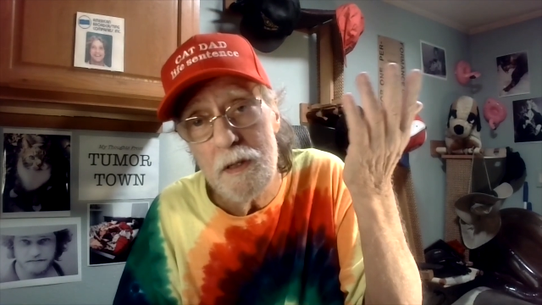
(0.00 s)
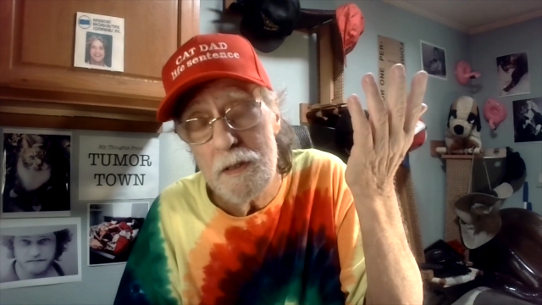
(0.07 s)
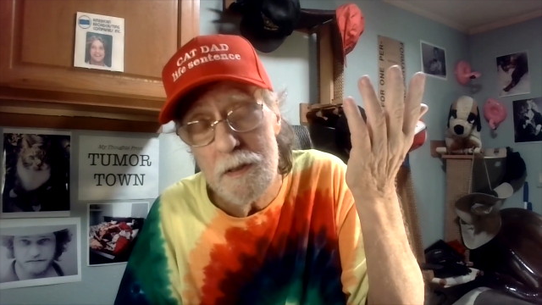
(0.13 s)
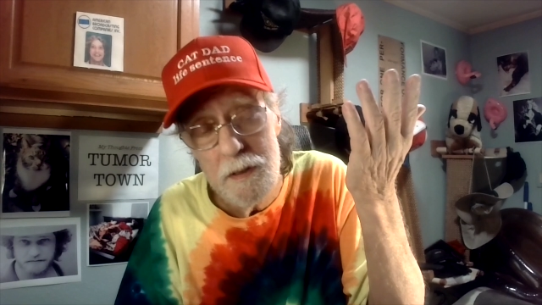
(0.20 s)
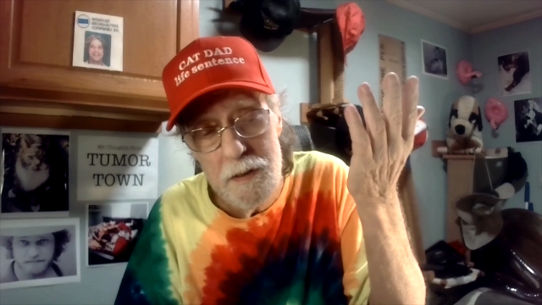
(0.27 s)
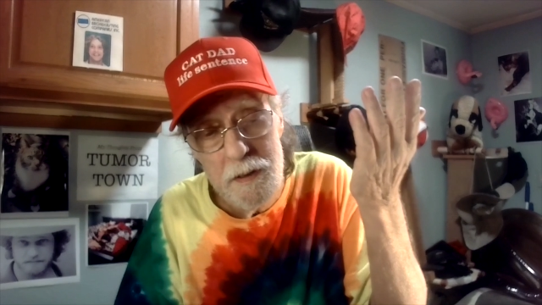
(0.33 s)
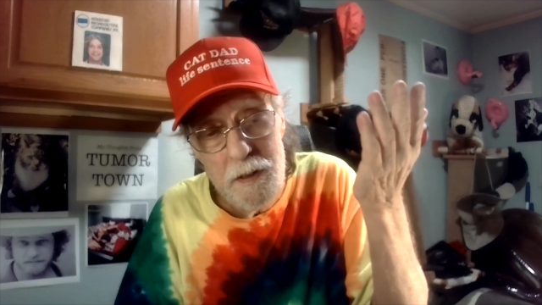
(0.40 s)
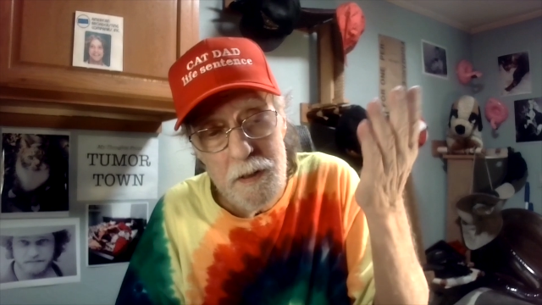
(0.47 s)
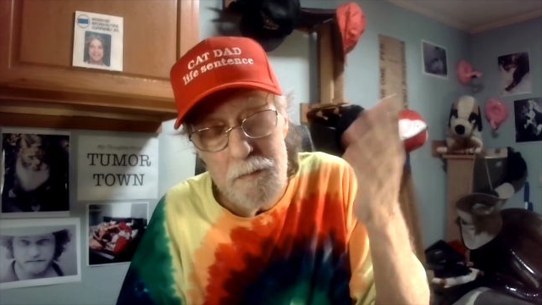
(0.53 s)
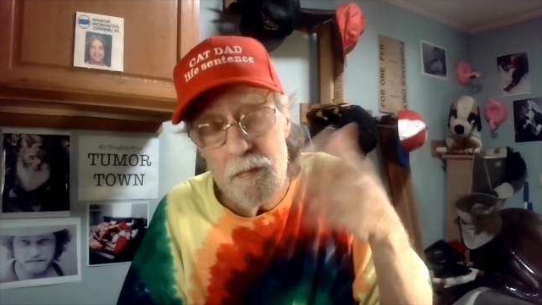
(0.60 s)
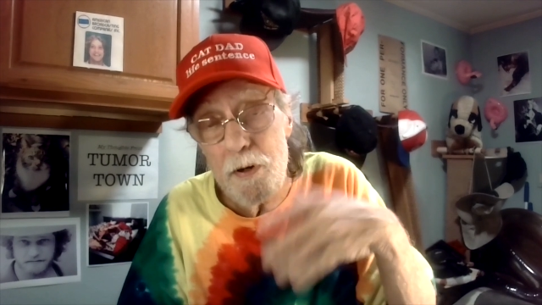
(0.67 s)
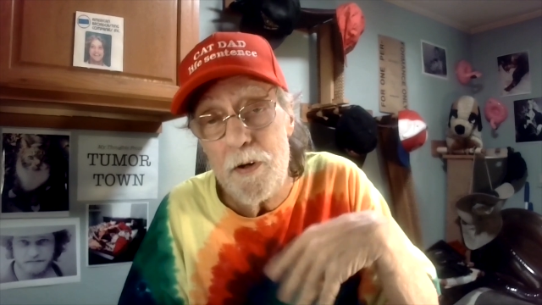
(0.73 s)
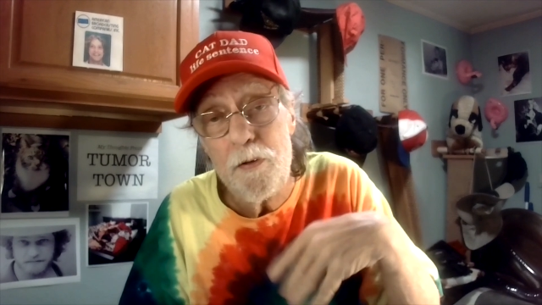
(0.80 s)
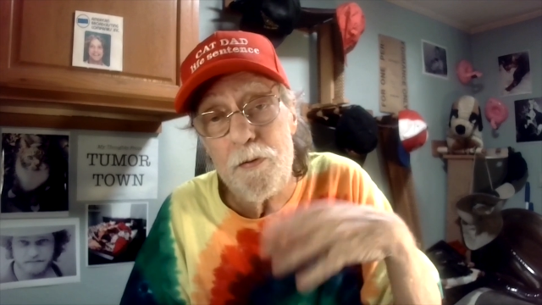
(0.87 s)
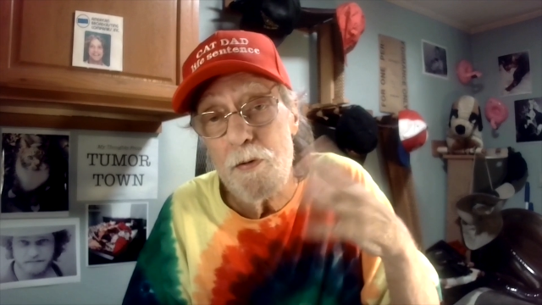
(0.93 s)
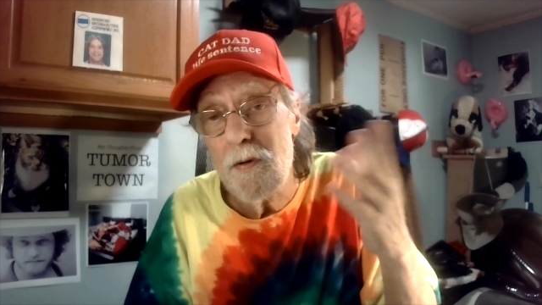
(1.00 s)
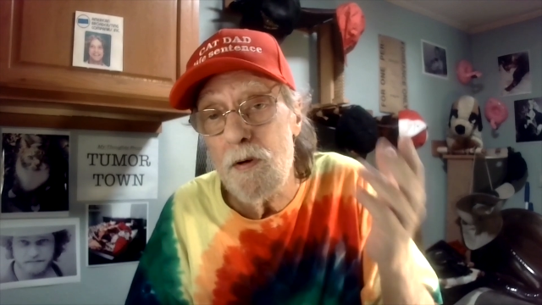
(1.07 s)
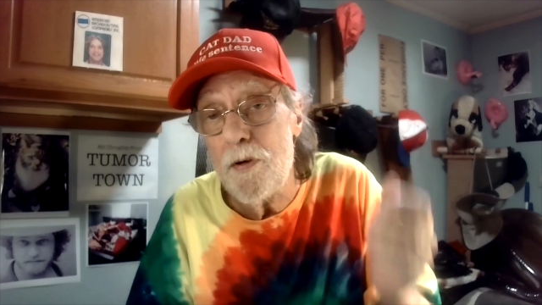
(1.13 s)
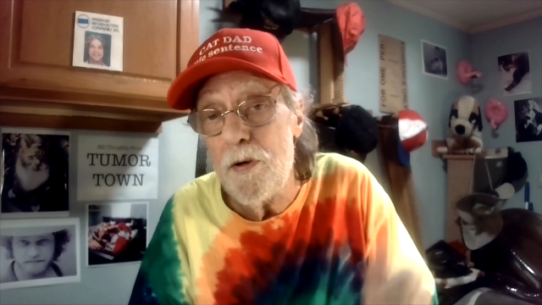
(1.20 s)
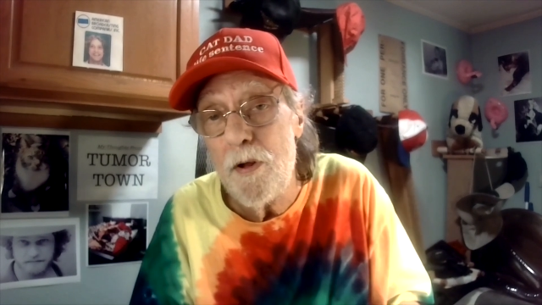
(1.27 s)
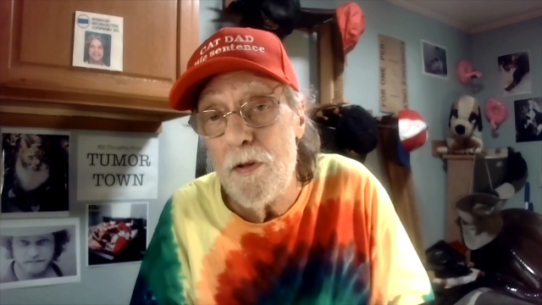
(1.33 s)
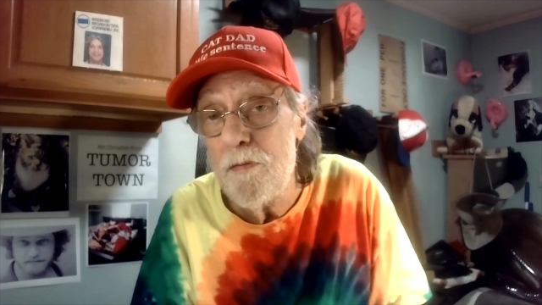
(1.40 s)
it, but you're
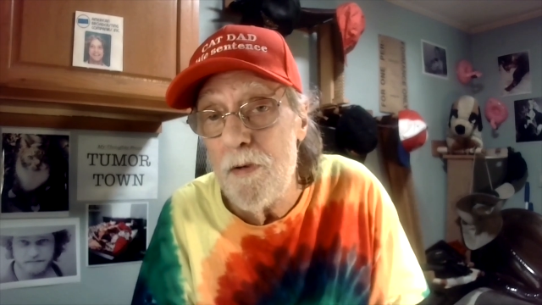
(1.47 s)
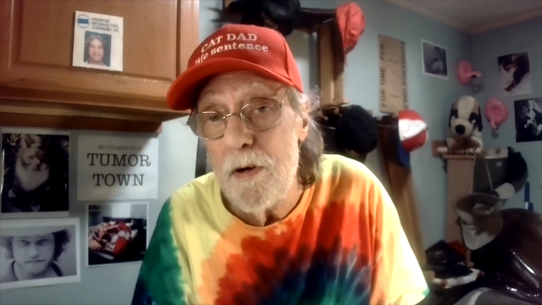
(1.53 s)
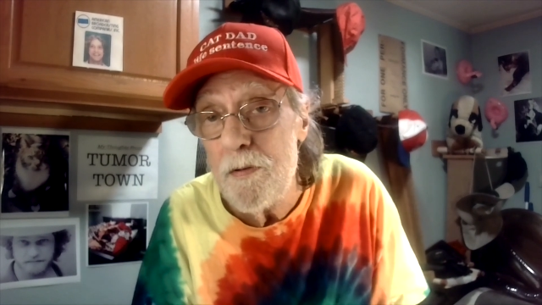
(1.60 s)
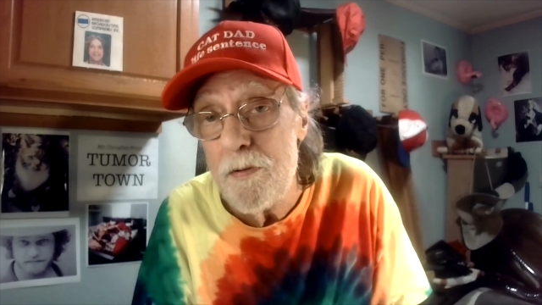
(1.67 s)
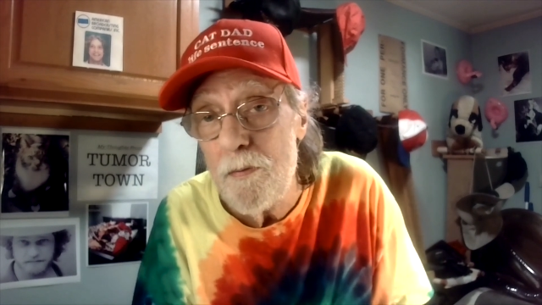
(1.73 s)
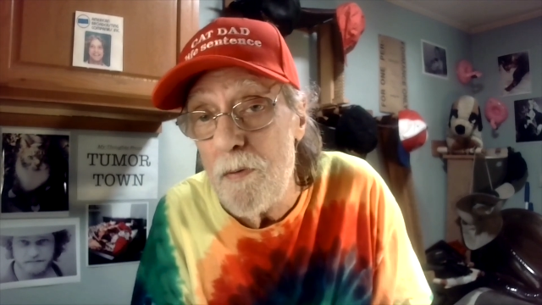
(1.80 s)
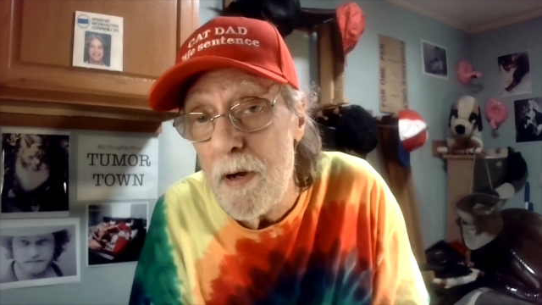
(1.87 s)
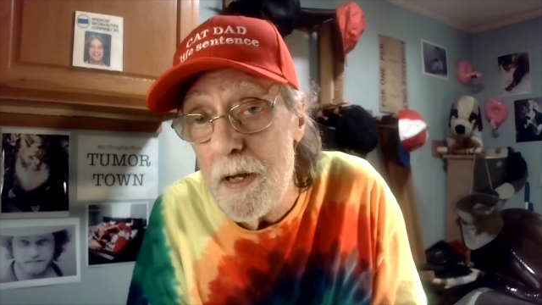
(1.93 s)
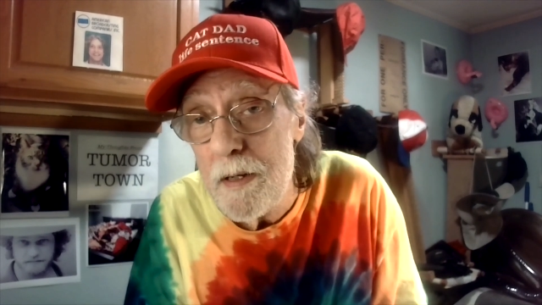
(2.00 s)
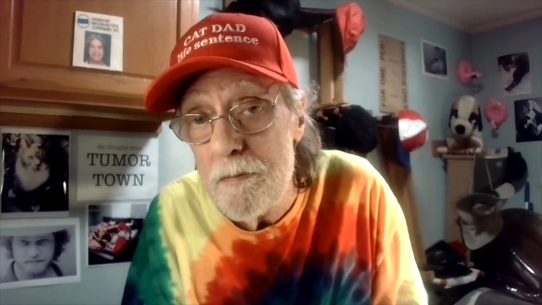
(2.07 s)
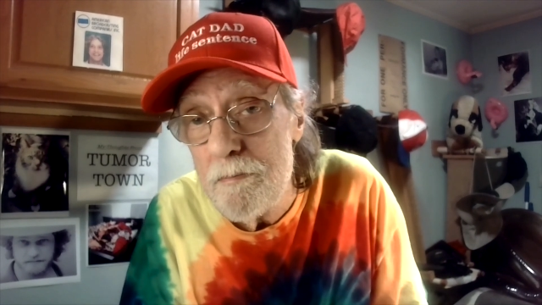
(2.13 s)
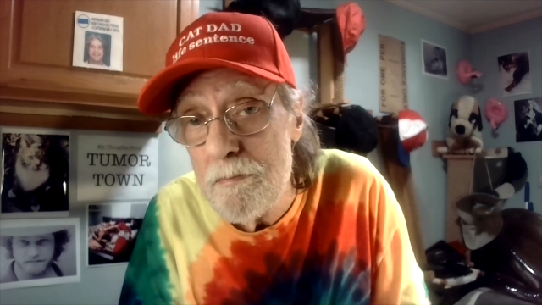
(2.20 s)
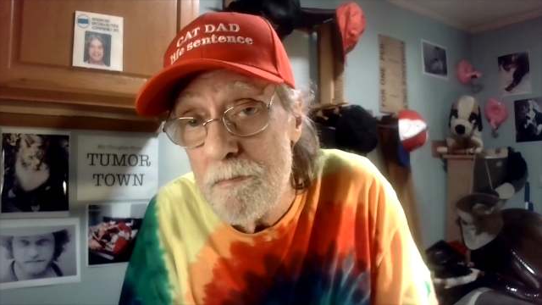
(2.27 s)
throwing your other votes away.